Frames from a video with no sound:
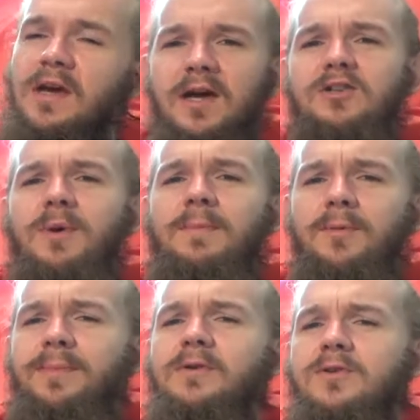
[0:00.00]
As remember,
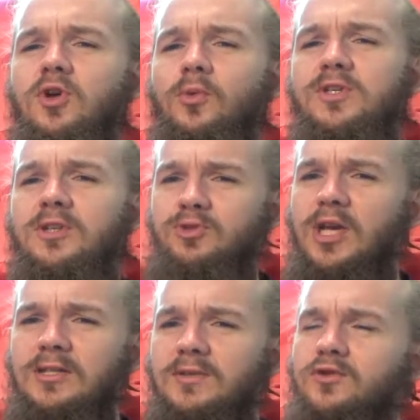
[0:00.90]
beer is always
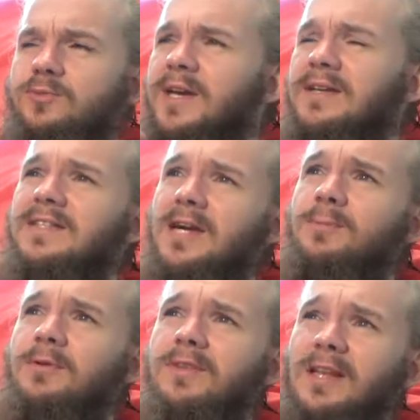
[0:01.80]
subjective. You might
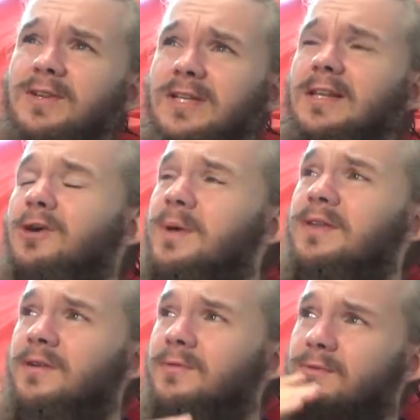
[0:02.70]
interpret flavours a little bit
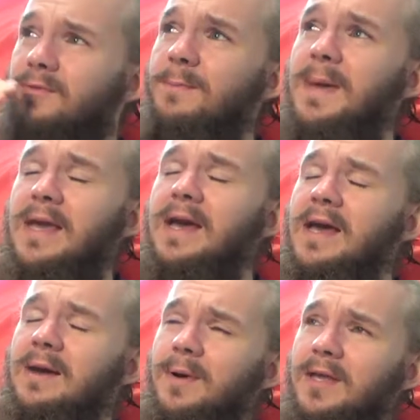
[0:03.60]
different from me,
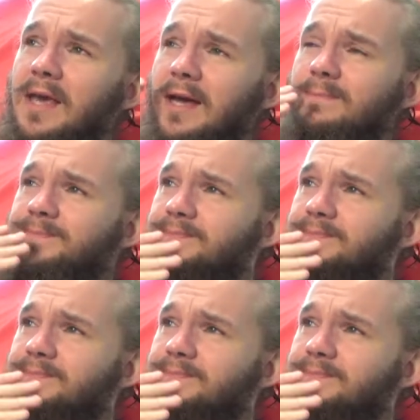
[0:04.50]
but yeah.